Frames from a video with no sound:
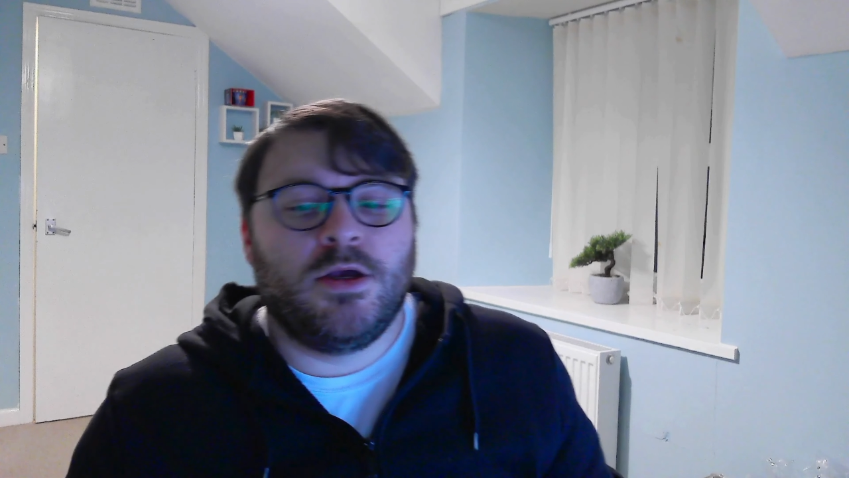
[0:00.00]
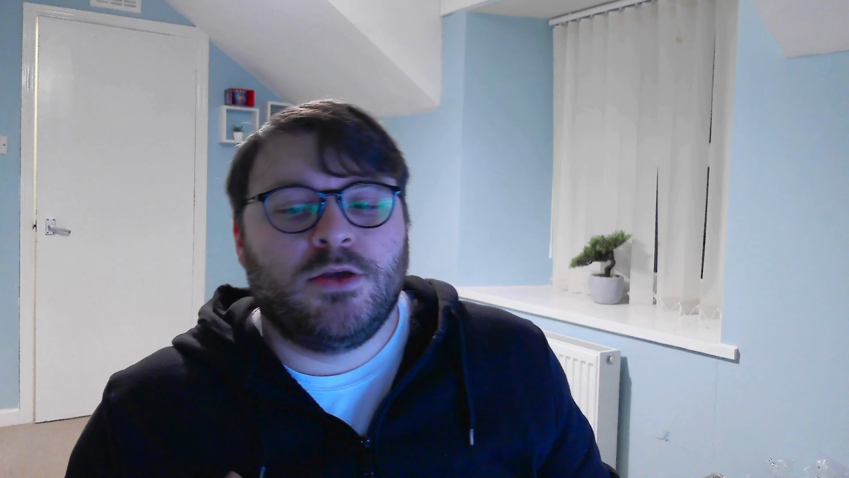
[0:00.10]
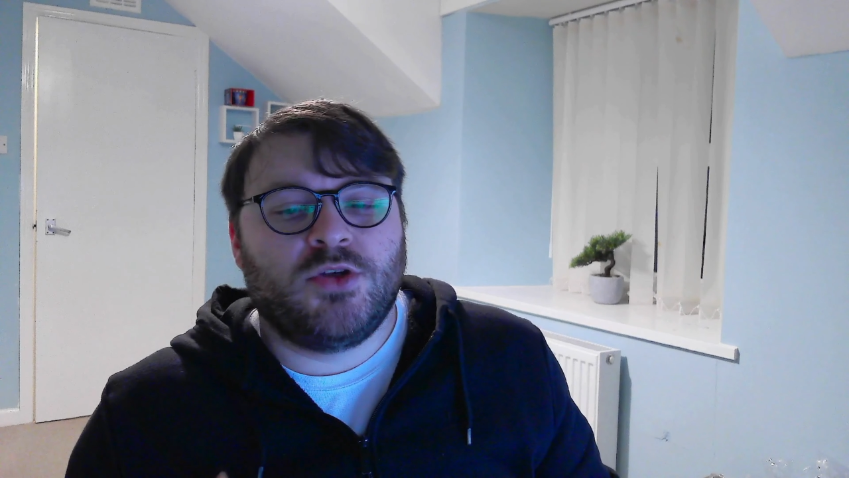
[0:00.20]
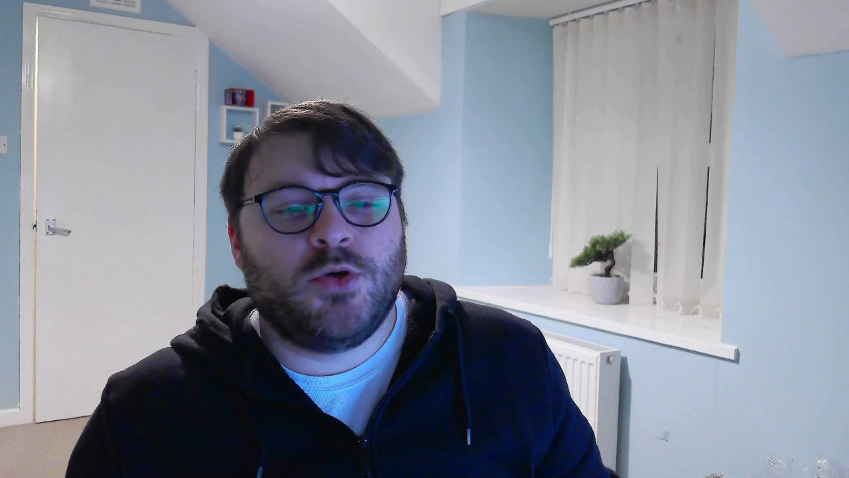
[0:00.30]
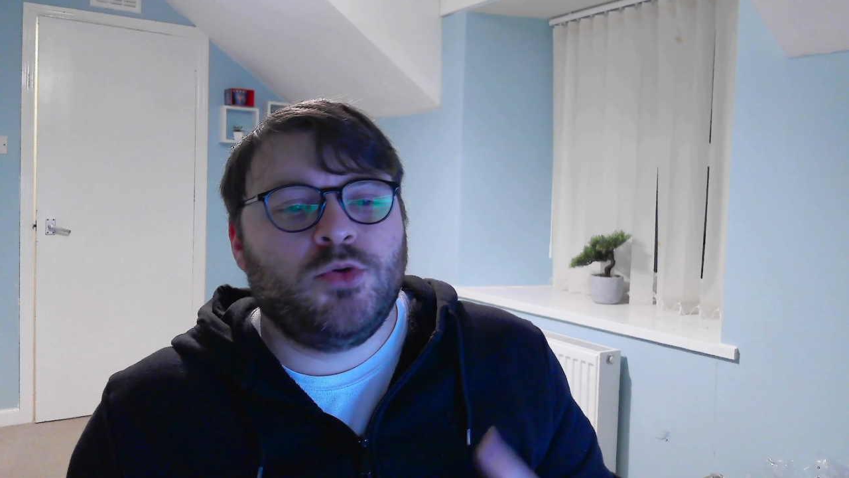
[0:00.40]

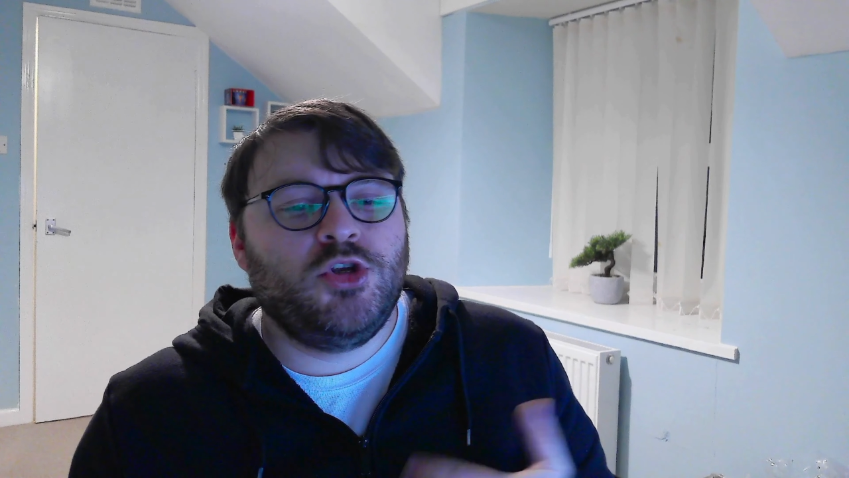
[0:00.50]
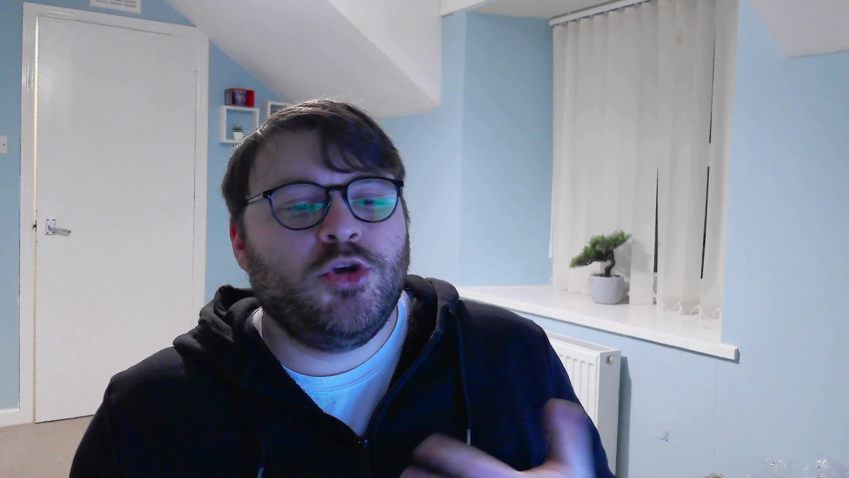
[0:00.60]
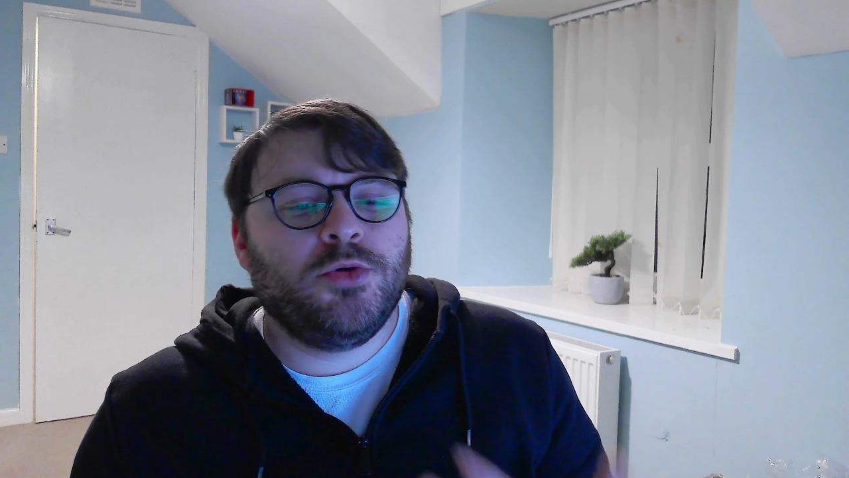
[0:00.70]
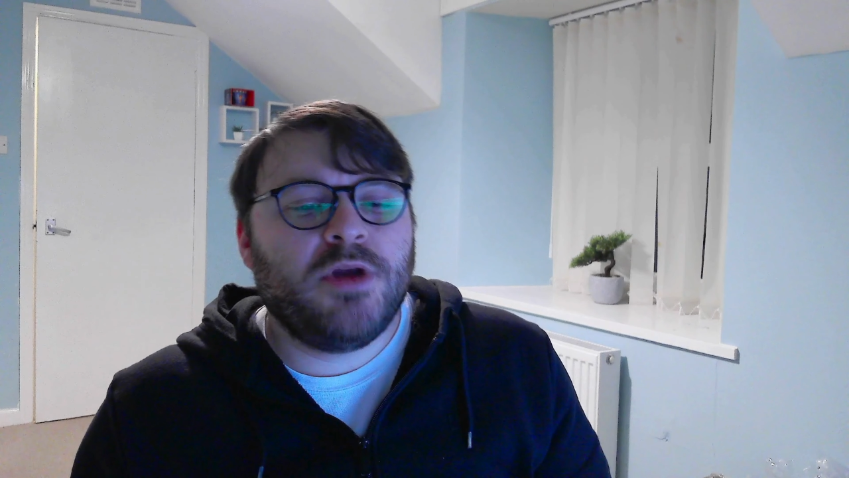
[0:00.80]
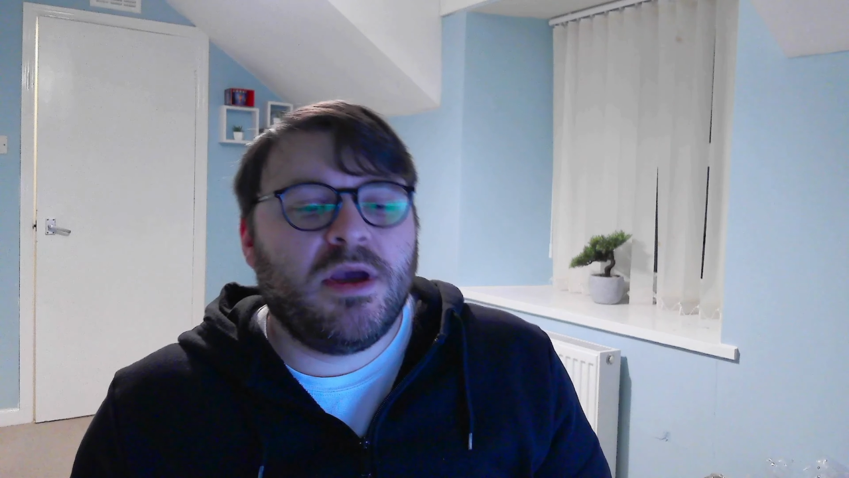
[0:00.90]
So
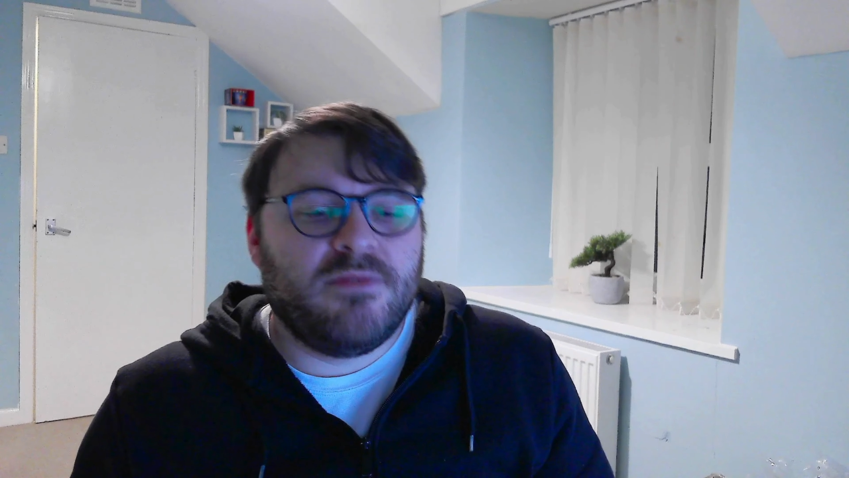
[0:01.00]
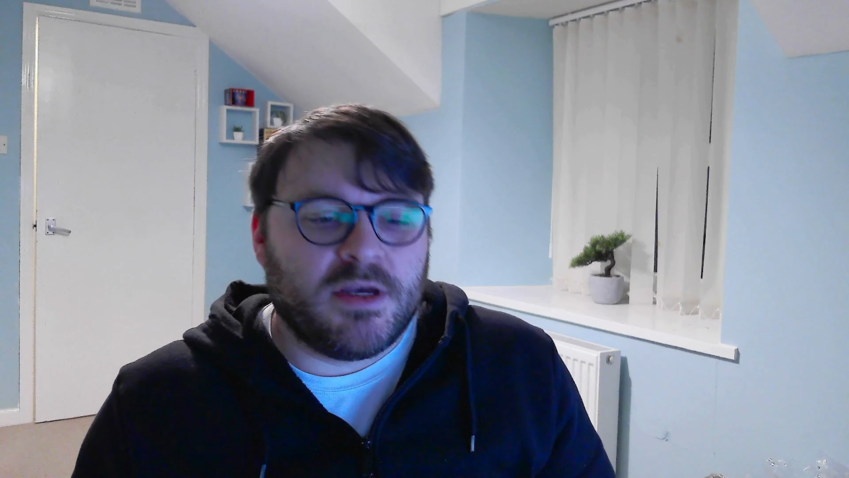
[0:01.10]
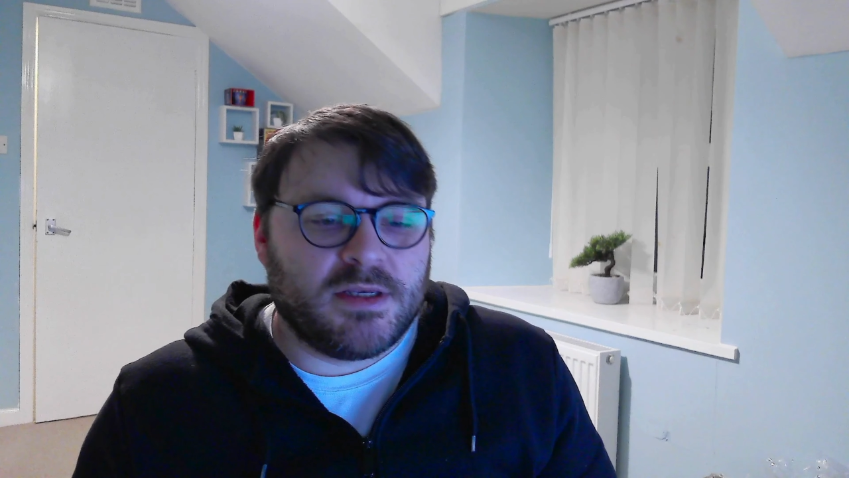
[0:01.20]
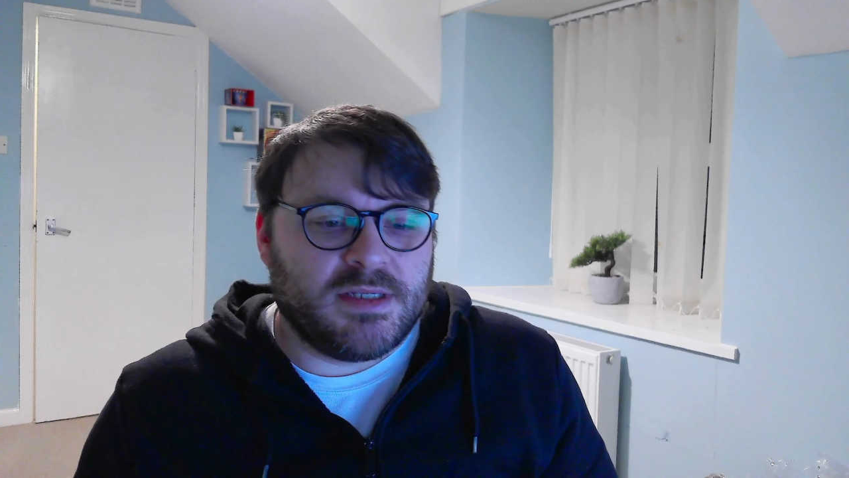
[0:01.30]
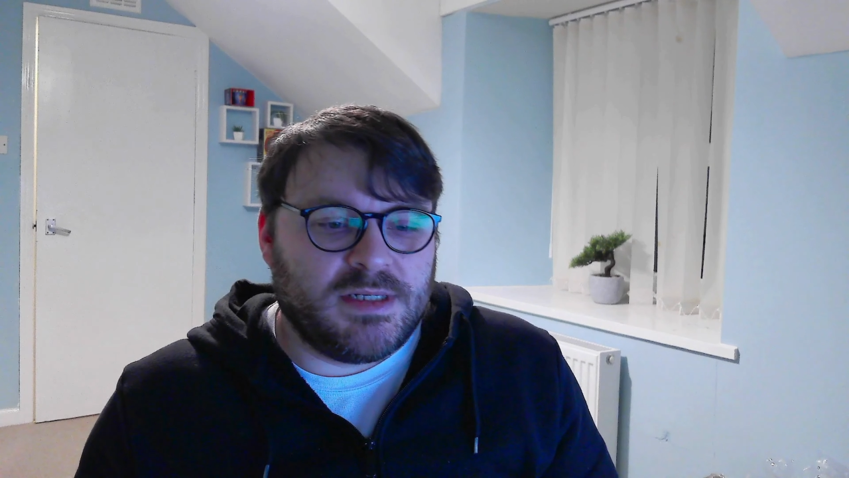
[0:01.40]

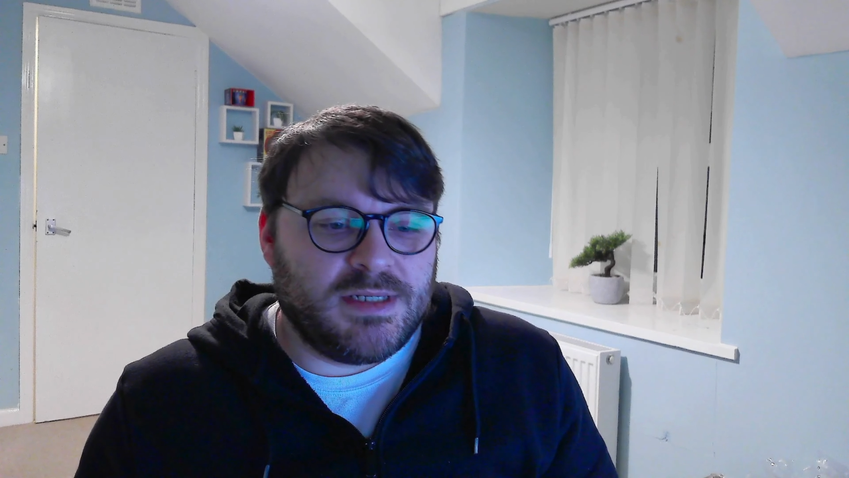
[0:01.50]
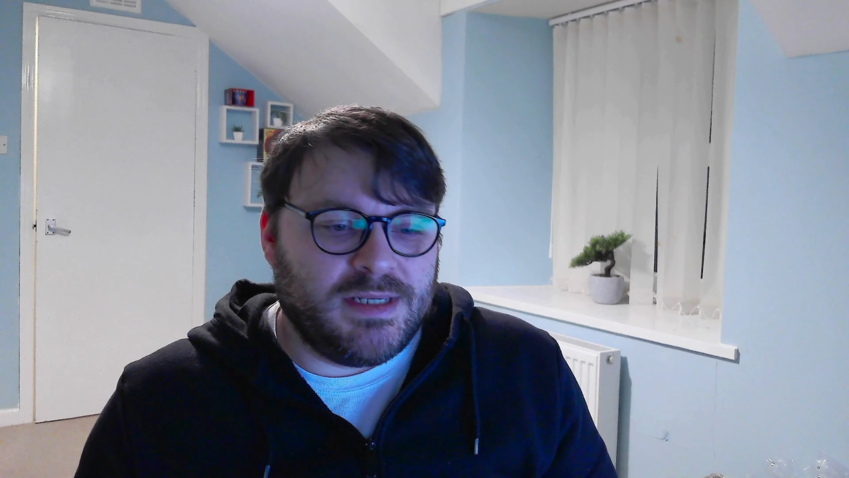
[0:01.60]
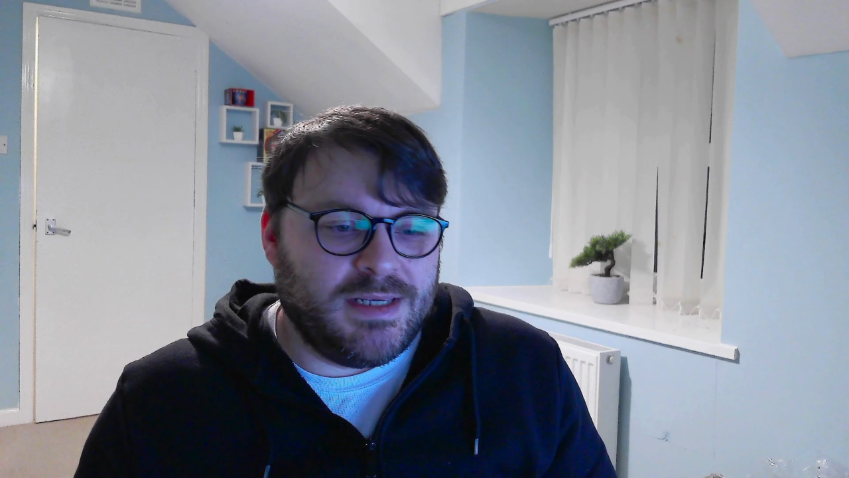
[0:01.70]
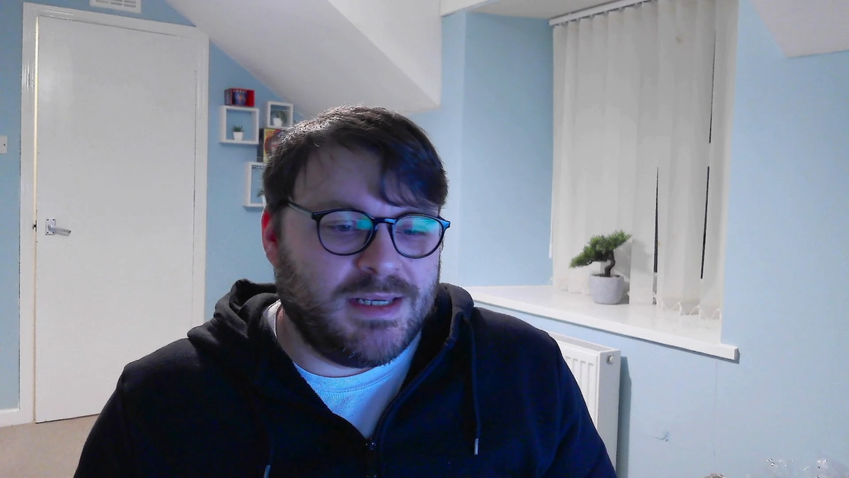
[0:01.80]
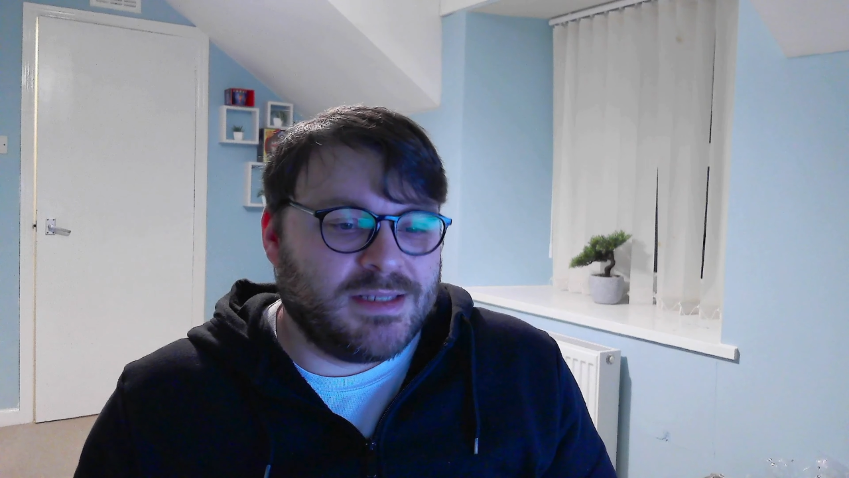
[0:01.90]
neurodiversity